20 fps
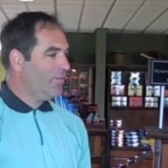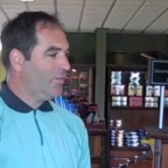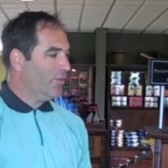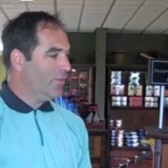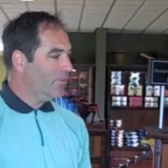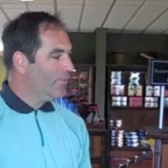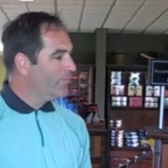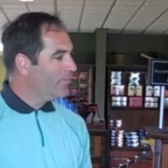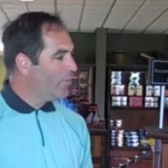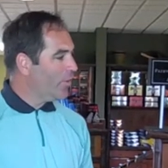
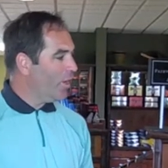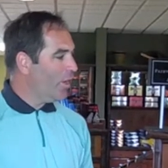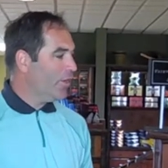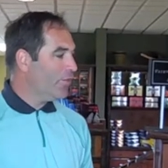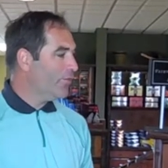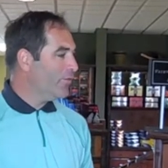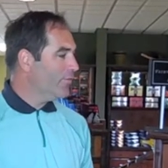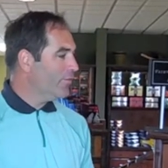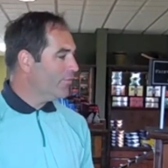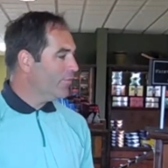to
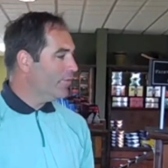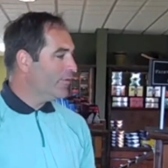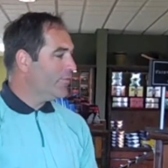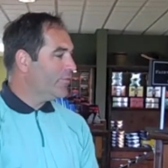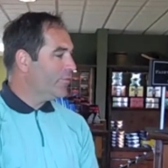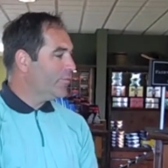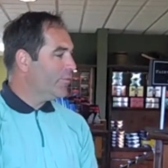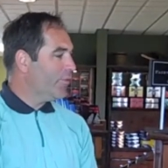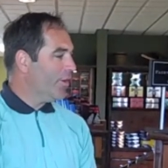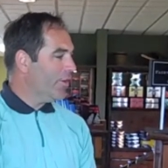
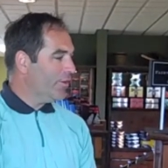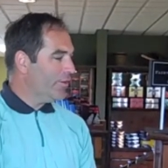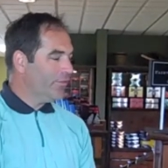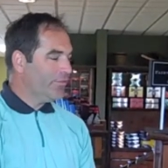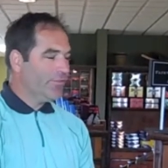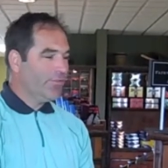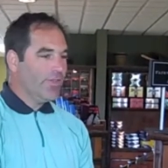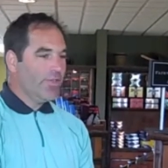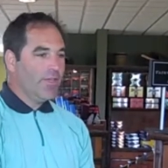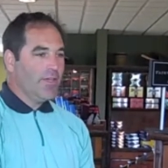150
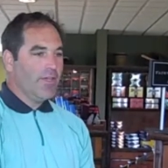players,